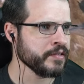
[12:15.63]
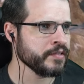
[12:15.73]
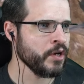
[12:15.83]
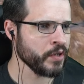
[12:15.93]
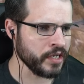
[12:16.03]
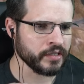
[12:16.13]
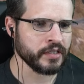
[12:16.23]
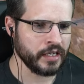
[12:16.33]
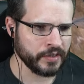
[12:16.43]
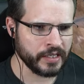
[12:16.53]
Okay,
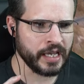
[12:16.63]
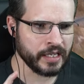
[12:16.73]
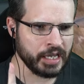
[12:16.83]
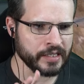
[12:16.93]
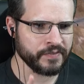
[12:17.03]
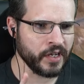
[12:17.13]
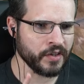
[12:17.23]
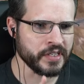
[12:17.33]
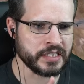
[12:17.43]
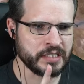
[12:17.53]
I can follow
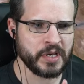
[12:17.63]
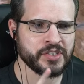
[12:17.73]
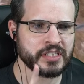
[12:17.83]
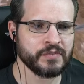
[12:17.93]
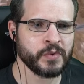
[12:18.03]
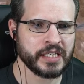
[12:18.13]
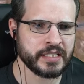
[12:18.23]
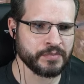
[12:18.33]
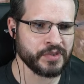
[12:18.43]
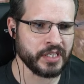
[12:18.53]
this, especially if we get
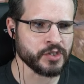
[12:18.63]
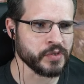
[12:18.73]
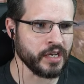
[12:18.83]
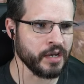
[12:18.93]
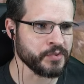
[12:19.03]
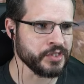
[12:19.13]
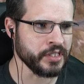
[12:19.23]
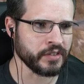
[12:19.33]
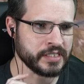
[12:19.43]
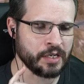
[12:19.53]
some of the intrigue options in here,
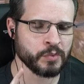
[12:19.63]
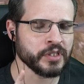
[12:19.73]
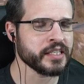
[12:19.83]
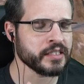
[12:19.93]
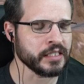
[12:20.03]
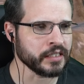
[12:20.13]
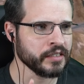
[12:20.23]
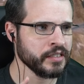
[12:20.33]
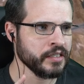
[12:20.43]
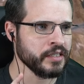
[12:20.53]
because I really think
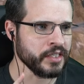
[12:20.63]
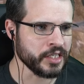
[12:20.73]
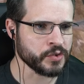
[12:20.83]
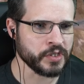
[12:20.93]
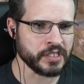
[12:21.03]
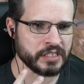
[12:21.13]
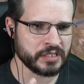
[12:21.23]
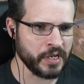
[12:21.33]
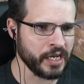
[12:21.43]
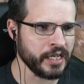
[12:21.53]
the intrigue, the
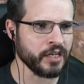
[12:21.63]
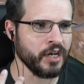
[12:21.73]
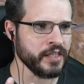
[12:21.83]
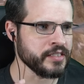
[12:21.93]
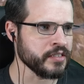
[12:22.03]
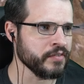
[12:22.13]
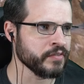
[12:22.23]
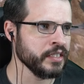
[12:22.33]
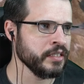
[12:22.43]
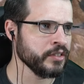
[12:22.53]
spying, all that stuff
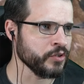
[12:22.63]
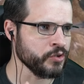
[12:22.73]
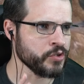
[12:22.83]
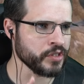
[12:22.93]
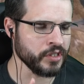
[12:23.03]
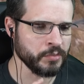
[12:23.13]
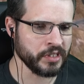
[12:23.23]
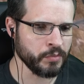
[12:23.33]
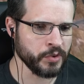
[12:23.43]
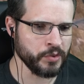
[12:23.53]
could use a little bit of
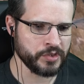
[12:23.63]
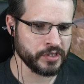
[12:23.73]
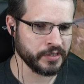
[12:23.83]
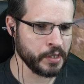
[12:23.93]
a boost.